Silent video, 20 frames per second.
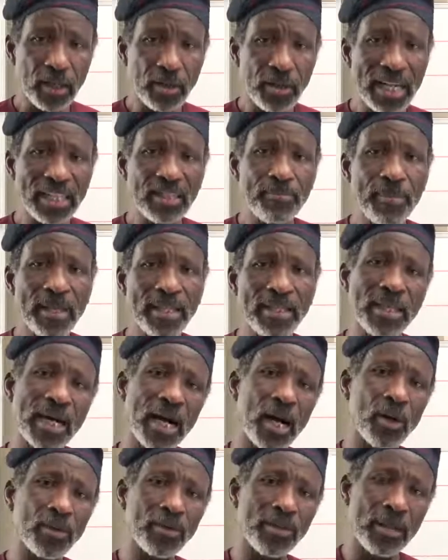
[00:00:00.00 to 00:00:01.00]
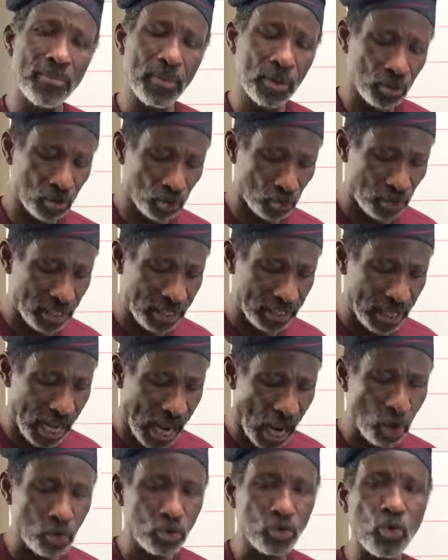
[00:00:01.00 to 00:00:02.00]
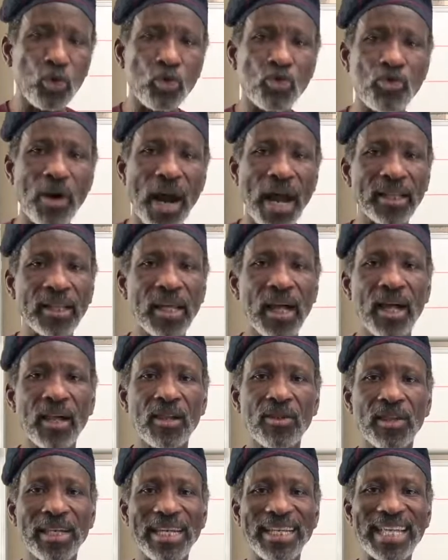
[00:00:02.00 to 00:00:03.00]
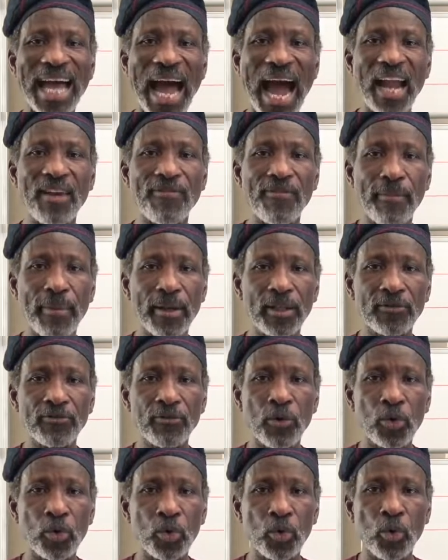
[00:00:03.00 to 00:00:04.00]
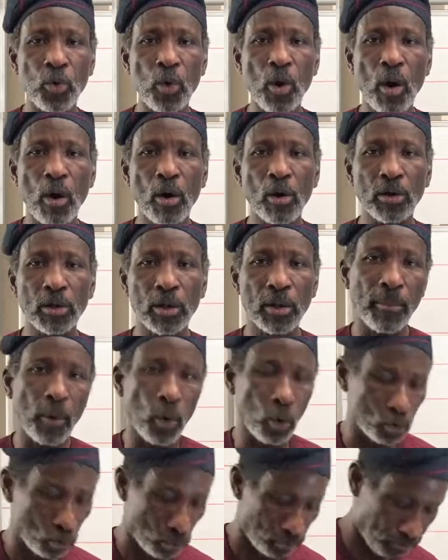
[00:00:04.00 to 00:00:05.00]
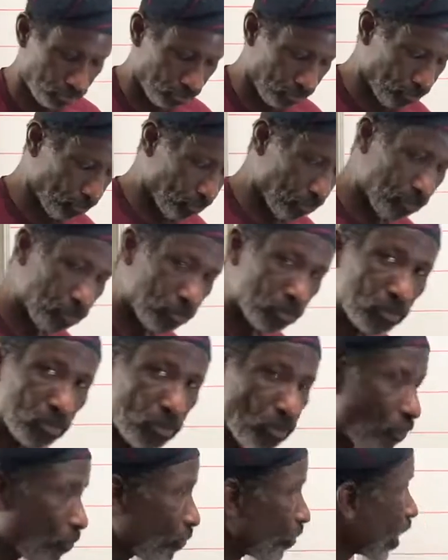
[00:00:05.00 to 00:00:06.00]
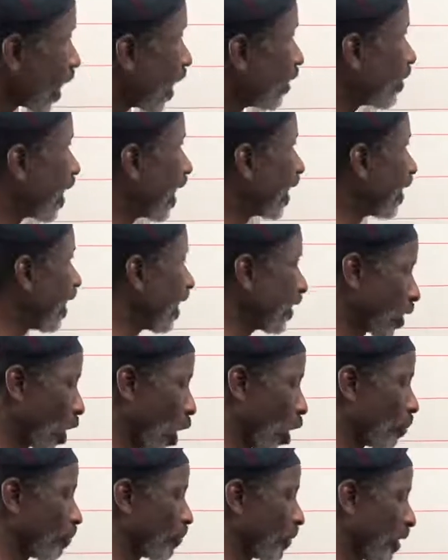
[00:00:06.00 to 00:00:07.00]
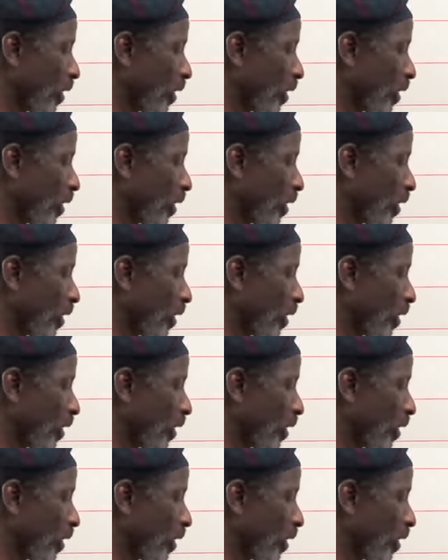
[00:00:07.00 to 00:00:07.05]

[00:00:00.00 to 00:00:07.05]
let me now demonstrate how to write these alphabets for you on the board. Right, let's go.